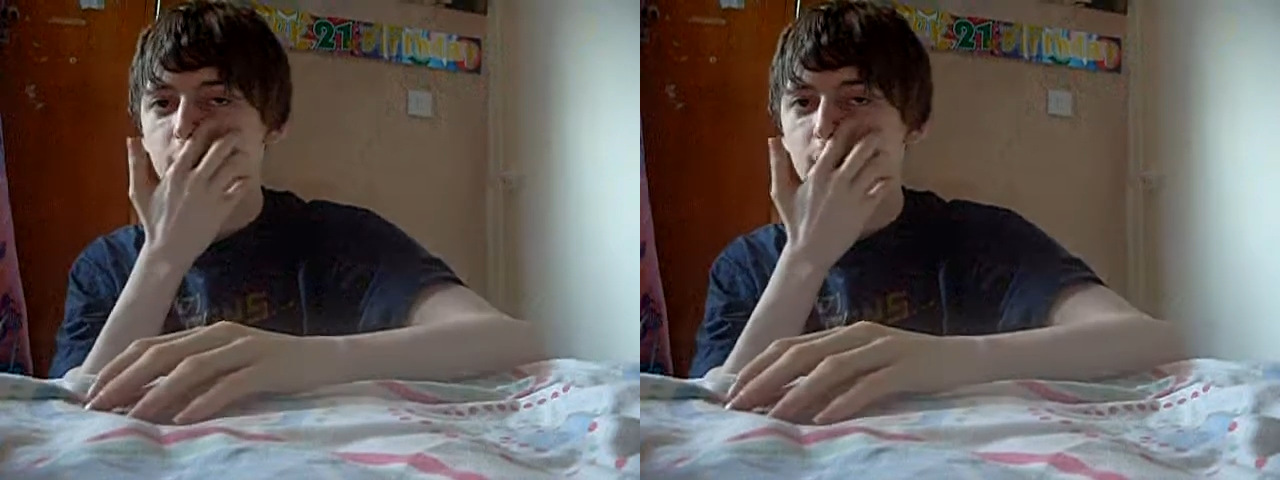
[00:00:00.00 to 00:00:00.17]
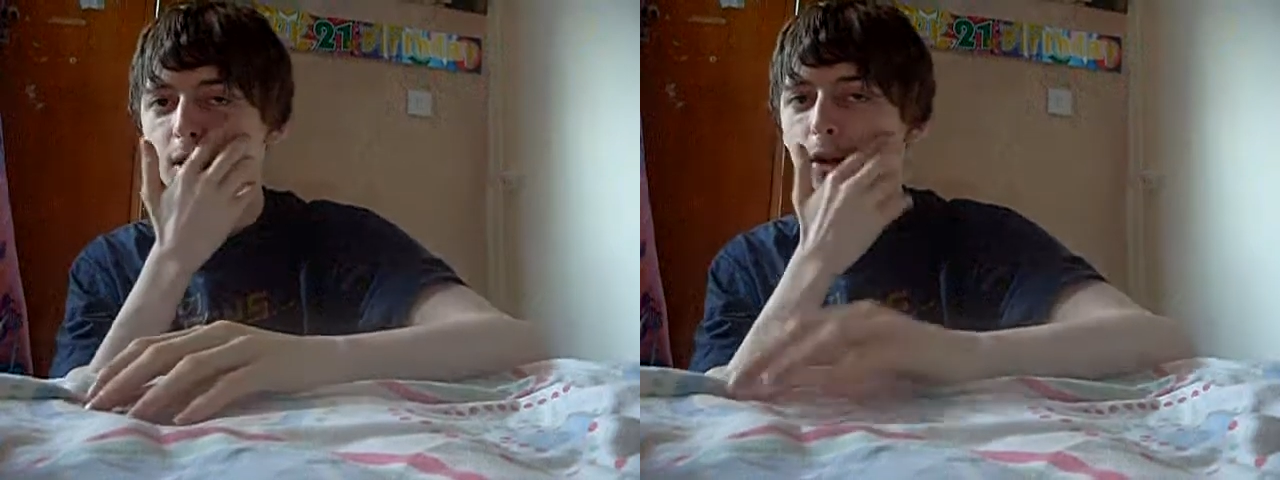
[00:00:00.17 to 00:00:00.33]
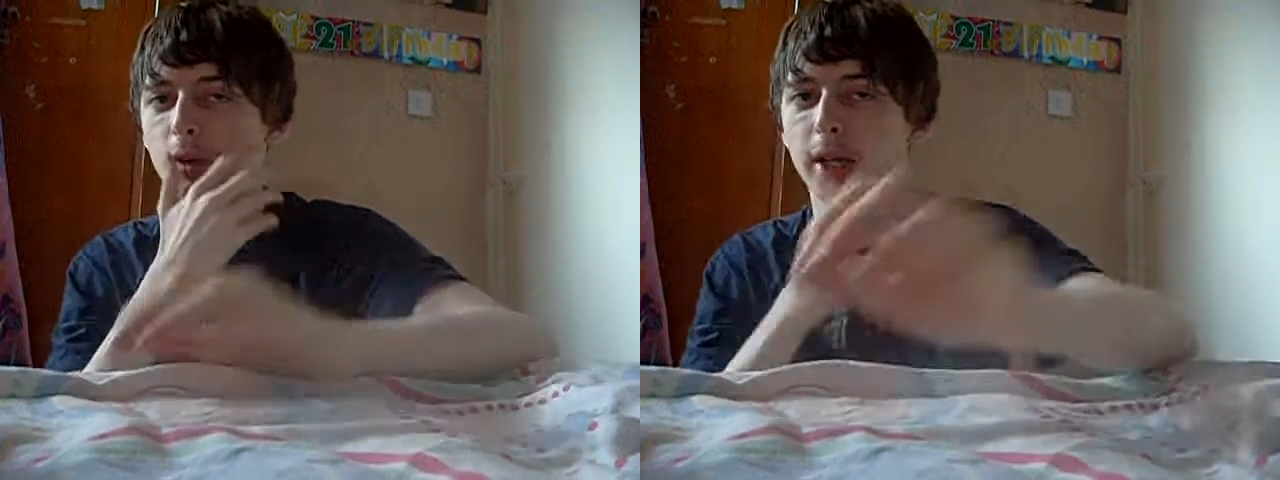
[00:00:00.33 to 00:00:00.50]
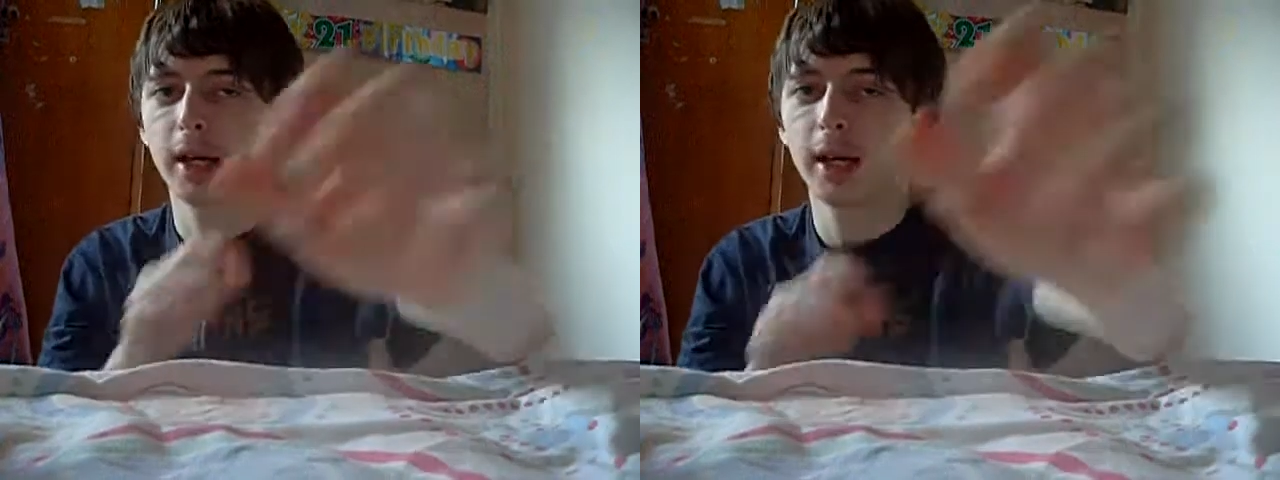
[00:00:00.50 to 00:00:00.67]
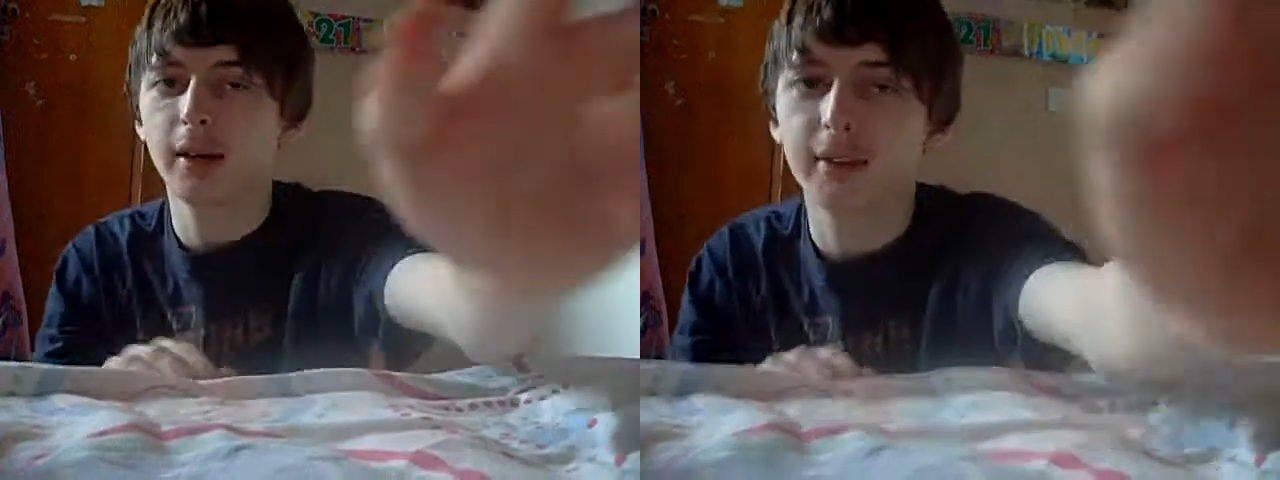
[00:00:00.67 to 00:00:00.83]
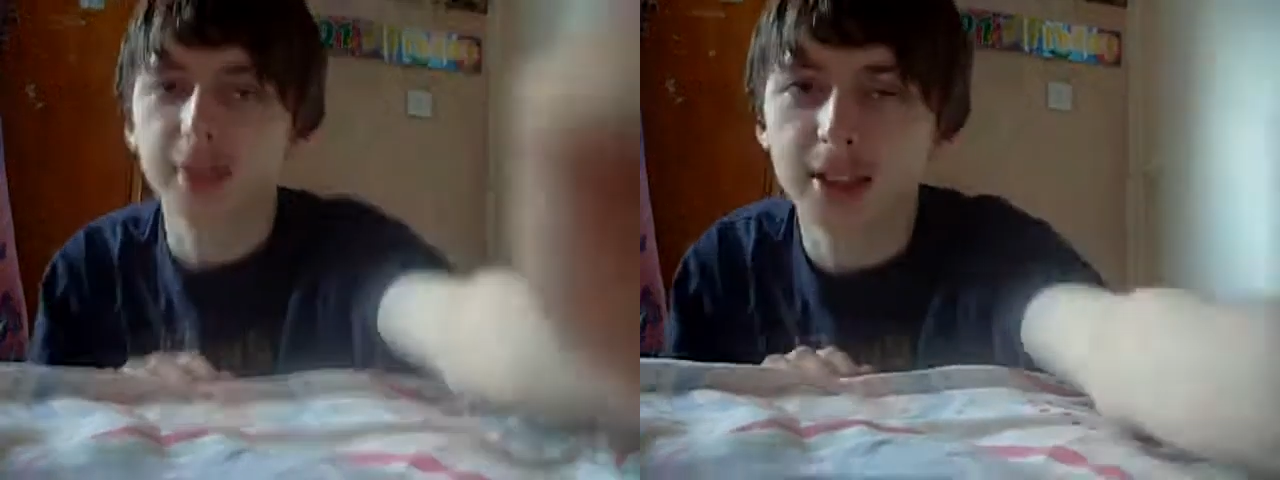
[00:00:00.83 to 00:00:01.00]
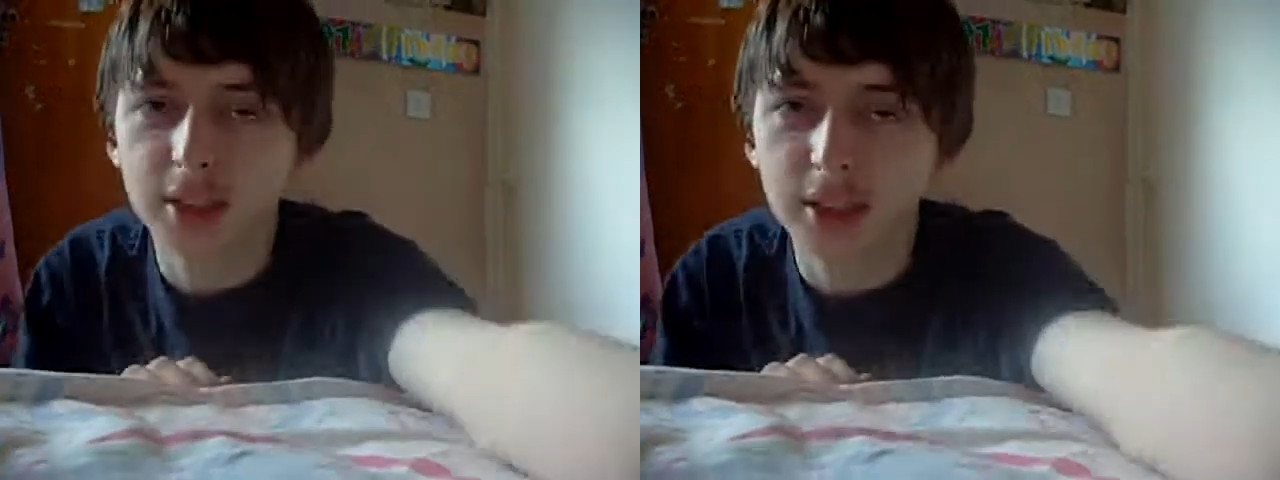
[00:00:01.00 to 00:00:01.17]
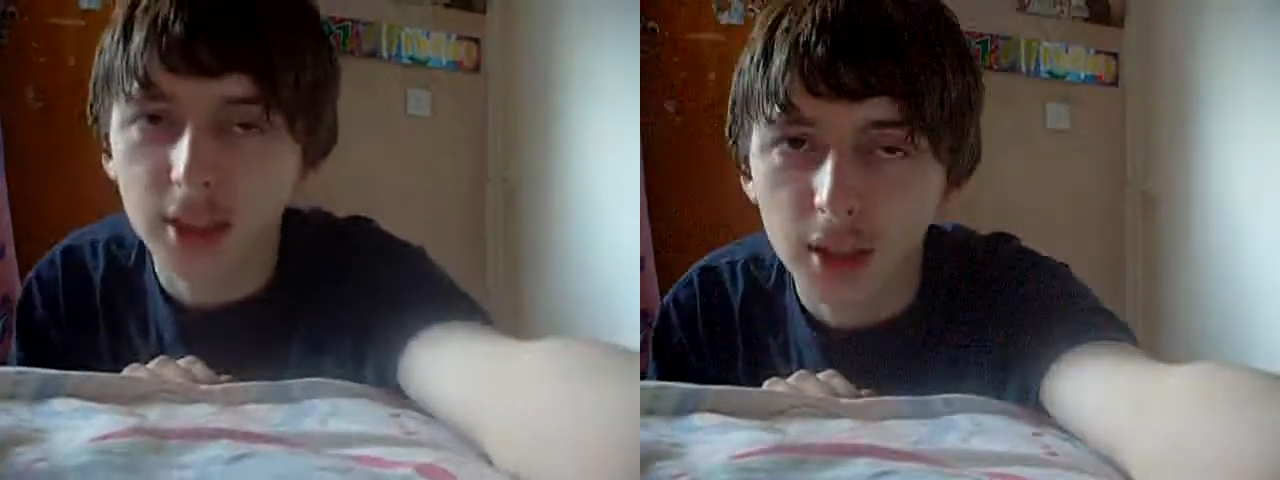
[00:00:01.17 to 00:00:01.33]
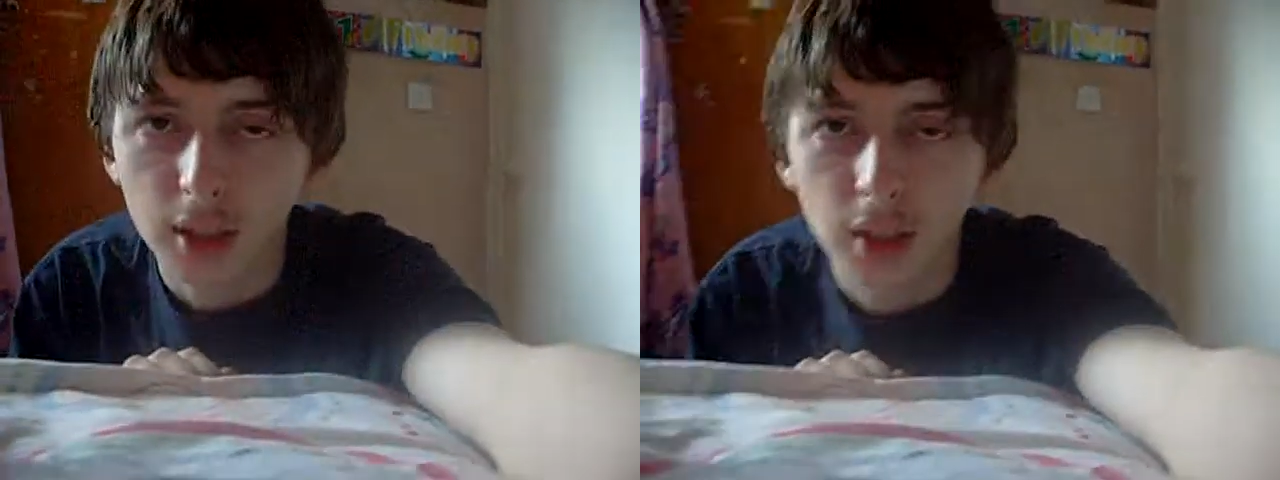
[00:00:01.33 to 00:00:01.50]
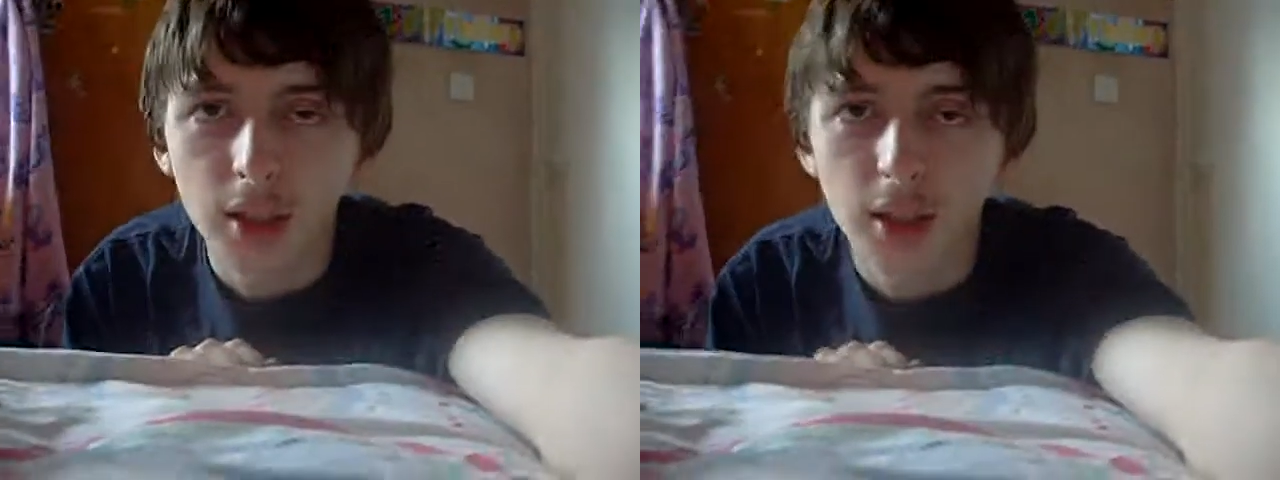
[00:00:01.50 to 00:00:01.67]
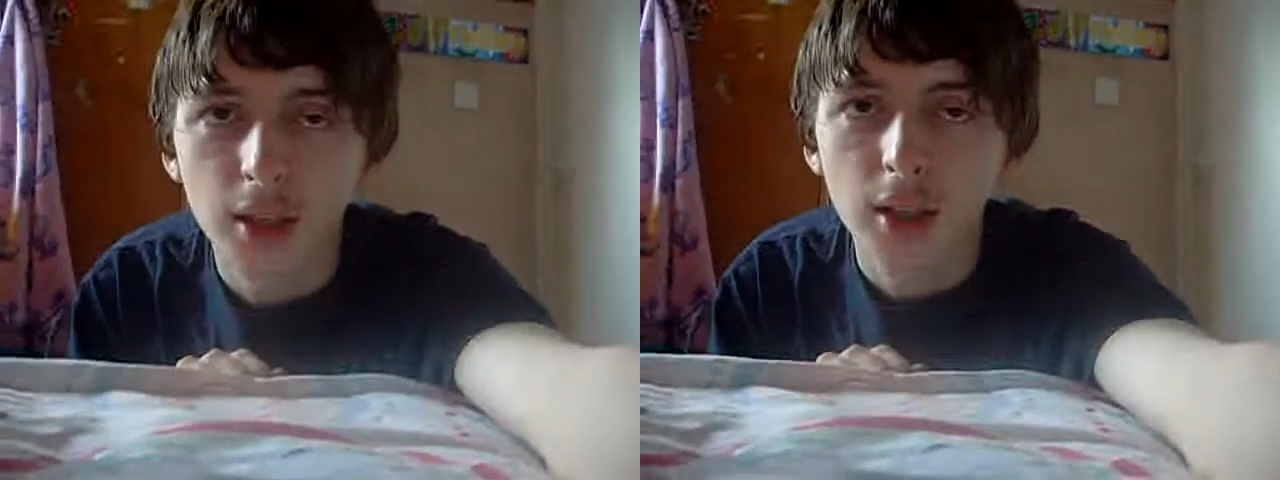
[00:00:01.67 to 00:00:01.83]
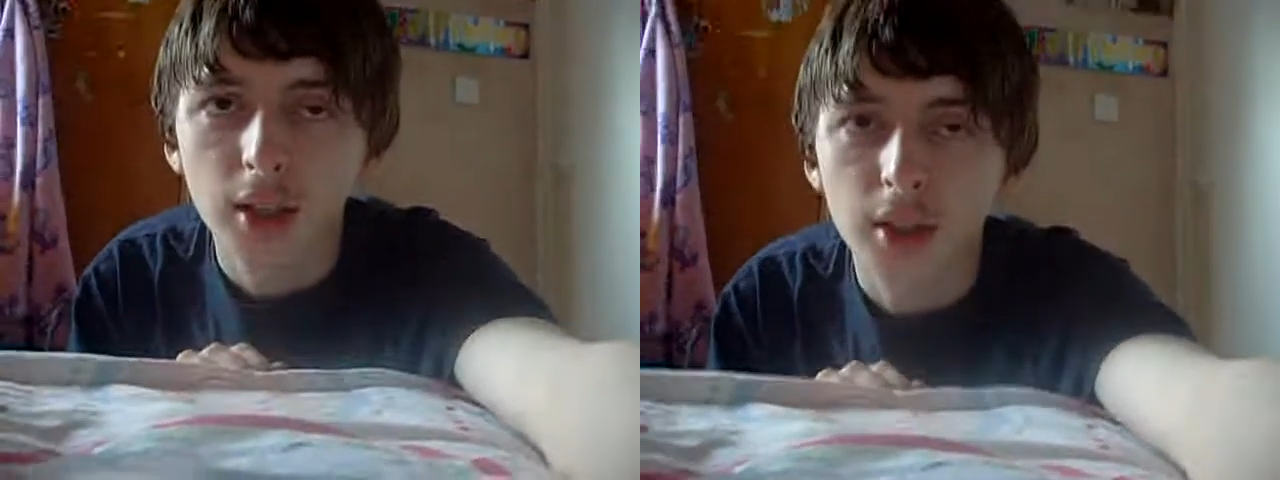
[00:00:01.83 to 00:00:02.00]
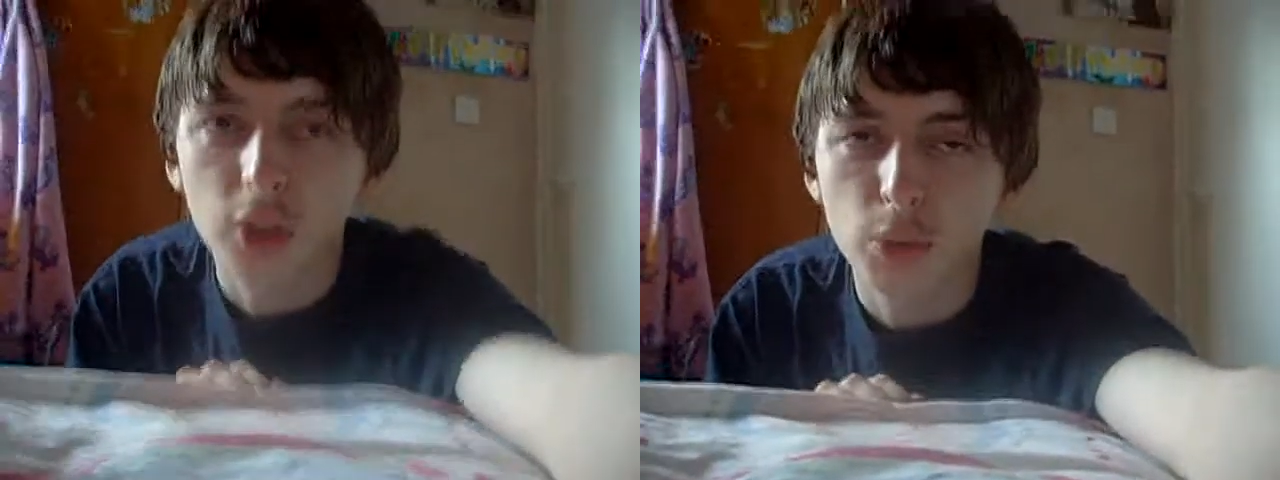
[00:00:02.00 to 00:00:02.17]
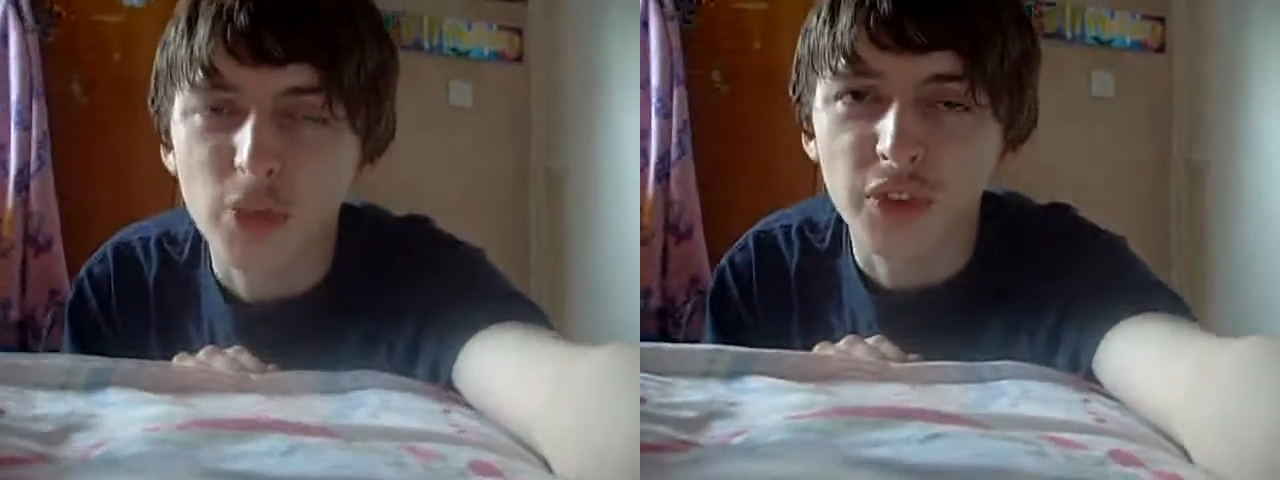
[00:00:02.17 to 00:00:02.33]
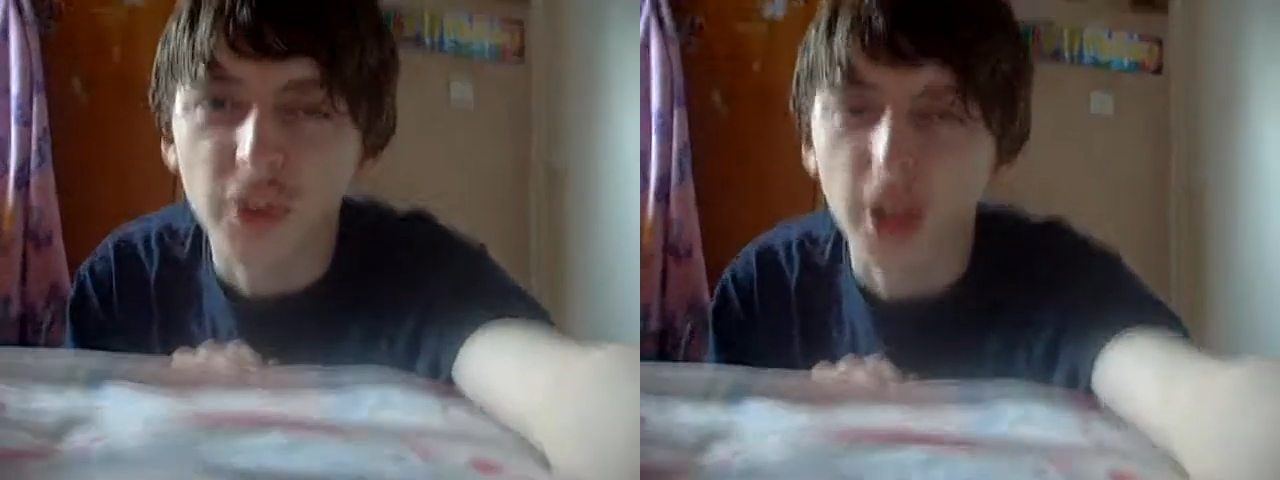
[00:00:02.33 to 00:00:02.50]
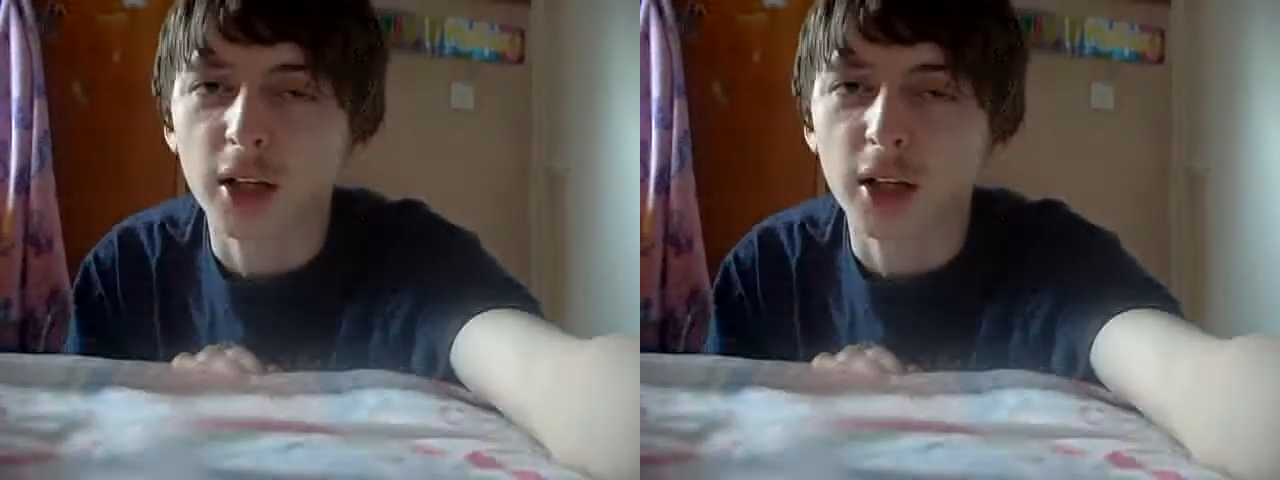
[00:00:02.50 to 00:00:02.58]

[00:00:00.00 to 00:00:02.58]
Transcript: Okay, I think this is should be fine.